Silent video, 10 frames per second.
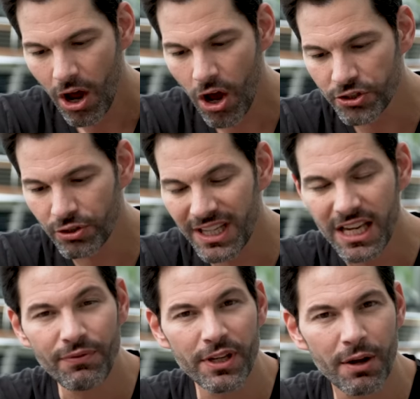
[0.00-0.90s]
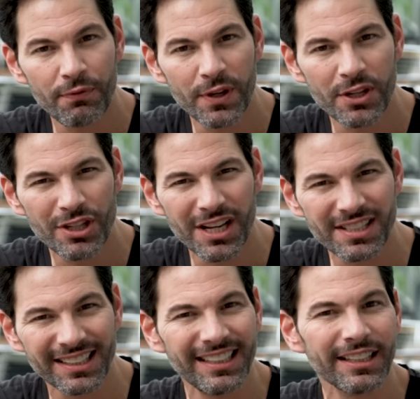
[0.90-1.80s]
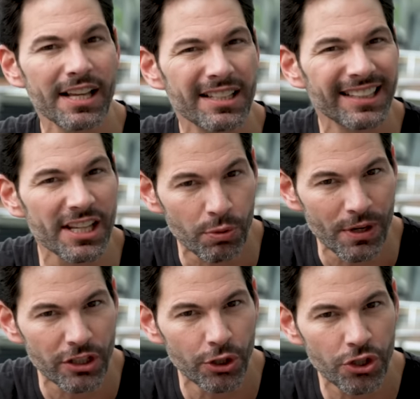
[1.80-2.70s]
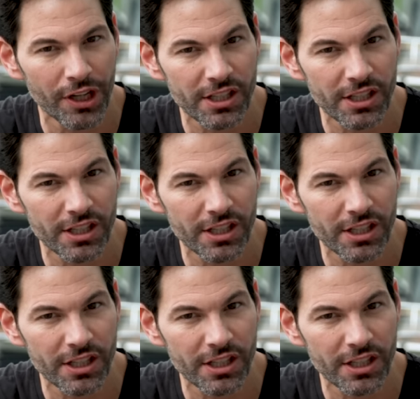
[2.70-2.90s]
Also, the EVF is slightly less resolution.